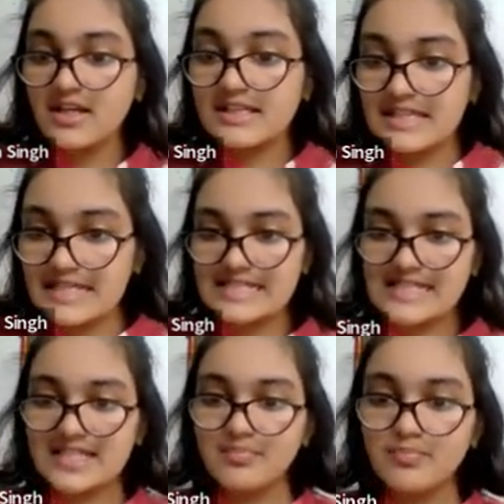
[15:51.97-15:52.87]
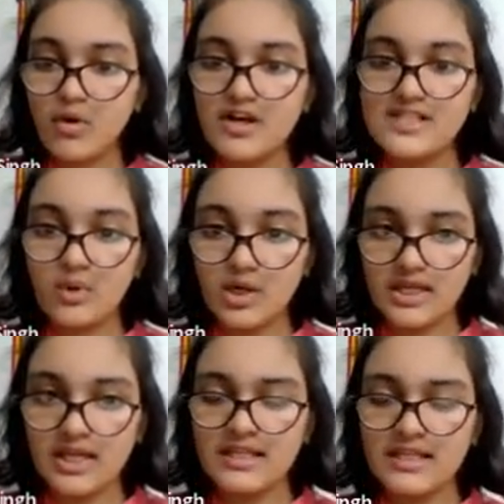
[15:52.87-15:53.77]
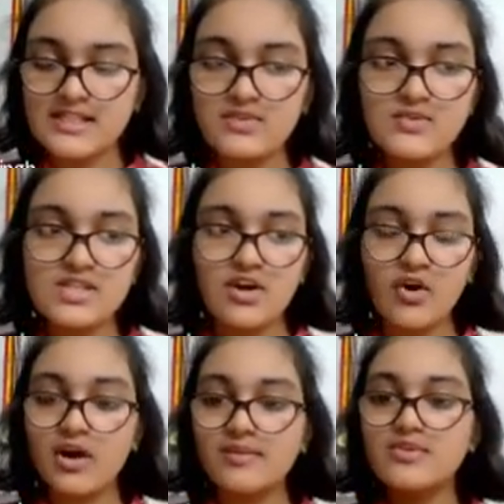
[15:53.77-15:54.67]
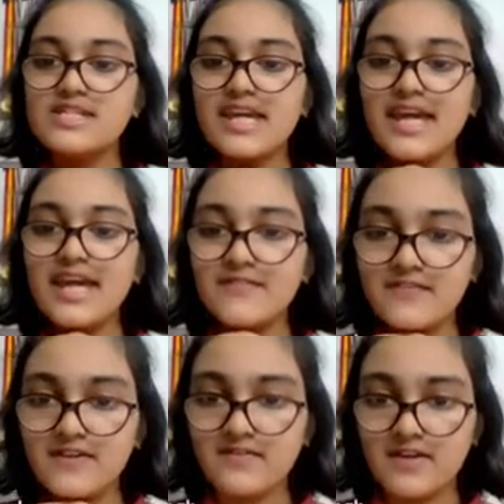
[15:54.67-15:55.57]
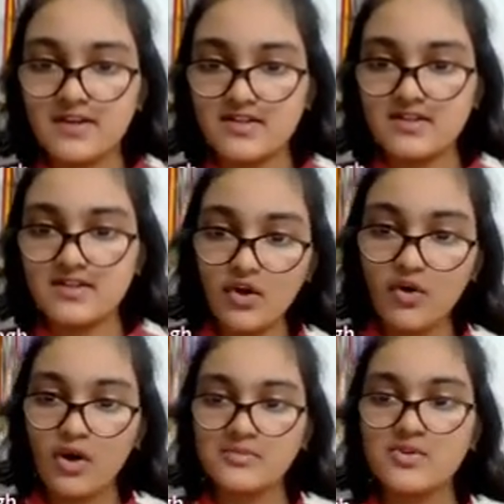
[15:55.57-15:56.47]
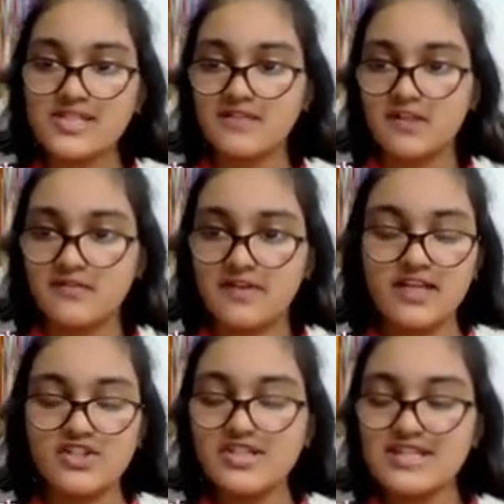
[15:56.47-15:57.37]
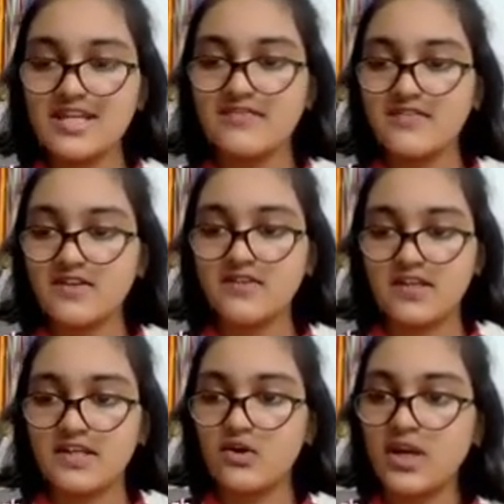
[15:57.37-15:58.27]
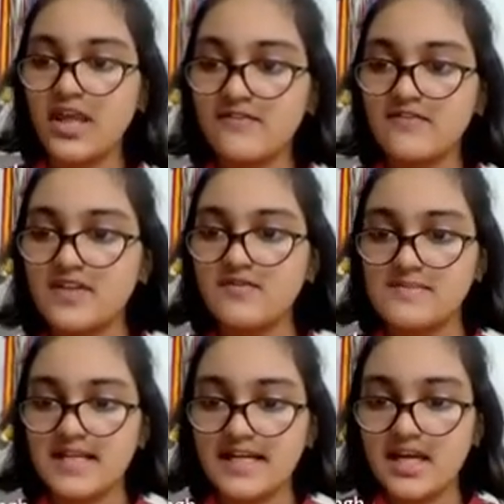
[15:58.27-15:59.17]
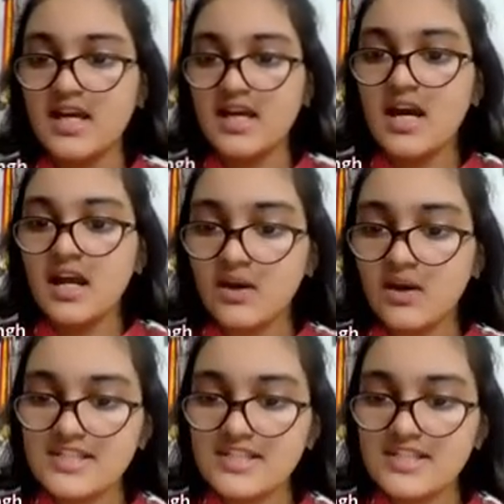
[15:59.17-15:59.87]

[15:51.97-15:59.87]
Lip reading: This is the box model and it's used almost everywhere, not almost everywhere, just everywhere on every website. Now